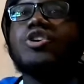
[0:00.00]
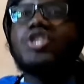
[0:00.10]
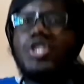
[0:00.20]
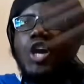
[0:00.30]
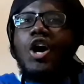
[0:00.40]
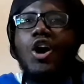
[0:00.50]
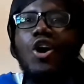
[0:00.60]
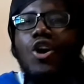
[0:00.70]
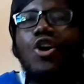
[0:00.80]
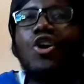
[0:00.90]

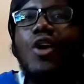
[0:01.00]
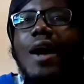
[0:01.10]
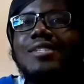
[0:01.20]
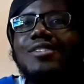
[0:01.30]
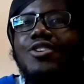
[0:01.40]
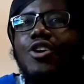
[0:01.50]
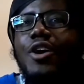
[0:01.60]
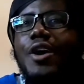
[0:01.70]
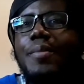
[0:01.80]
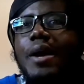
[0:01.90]
Yo, how's it
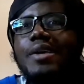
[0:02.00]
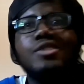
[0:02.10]
going, everybody?